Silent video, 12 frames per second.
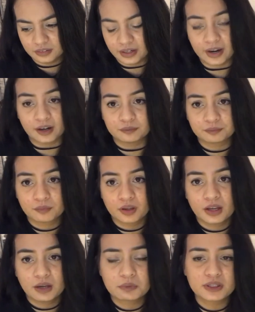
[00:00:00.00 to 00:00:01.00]
yeah,
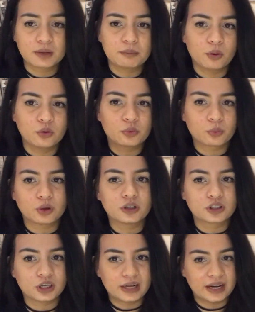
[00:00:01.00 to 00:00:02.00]
it was like both
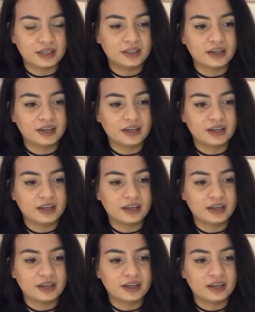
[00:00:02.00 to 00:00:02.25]
worlds colliding.